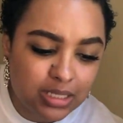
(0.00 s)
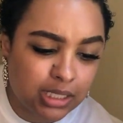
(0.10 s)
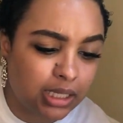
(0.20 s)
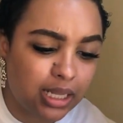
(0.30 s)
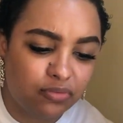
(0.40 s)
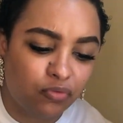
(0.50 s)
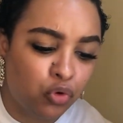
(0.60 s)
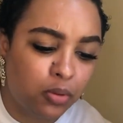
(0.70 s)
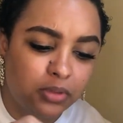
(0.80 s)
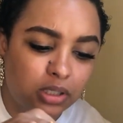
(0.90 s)
To the left,
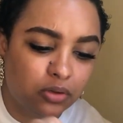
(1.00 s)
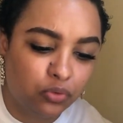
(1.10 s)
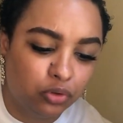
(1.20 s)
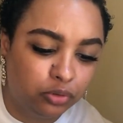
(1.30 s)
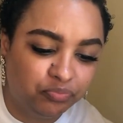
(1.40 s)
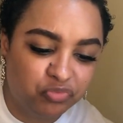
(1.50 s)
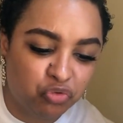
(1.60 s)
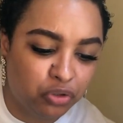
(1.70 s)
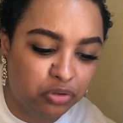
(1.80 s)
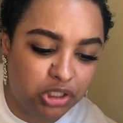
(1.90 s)
normal looking room,
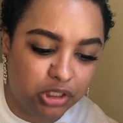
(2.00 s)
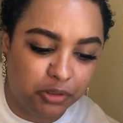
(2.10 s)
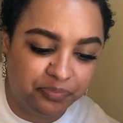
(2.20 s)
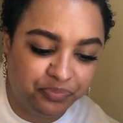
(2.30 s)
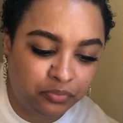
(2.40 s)
real chill.